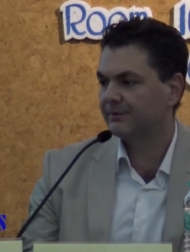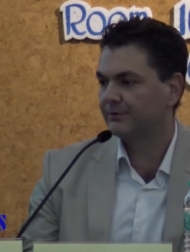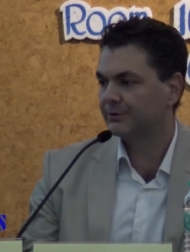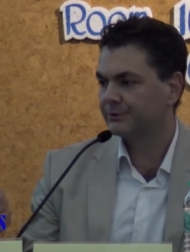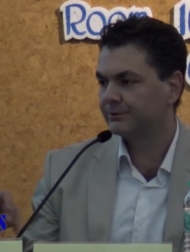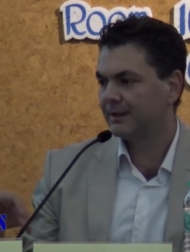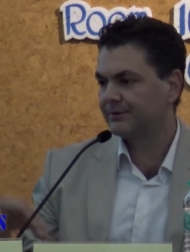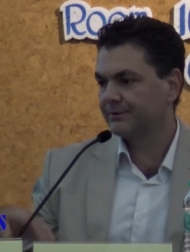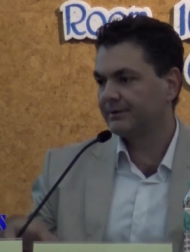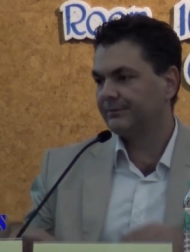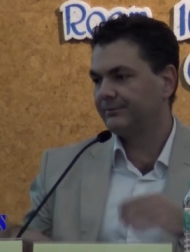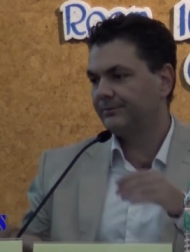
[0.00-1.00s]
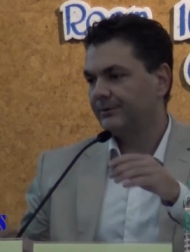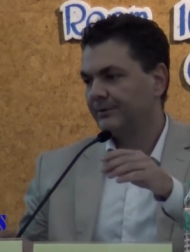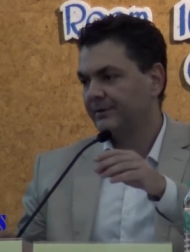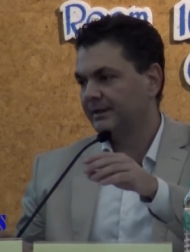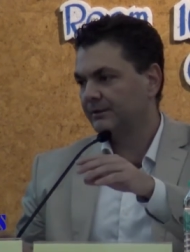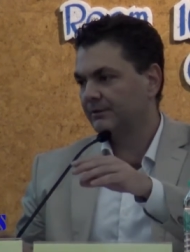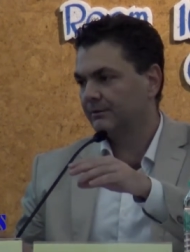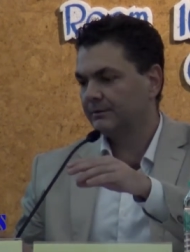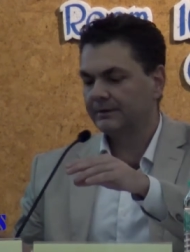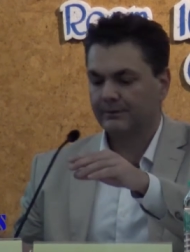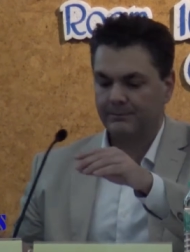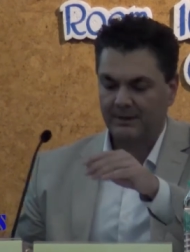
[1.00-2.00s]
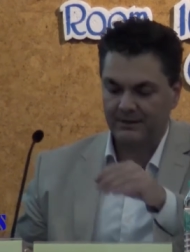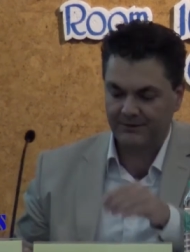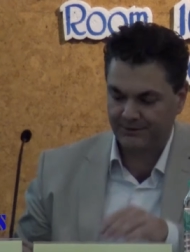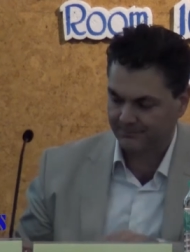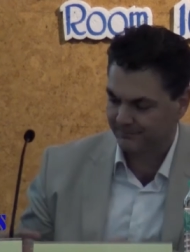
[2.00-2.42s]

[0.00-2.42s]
floor to Anthony for the concluding remarks.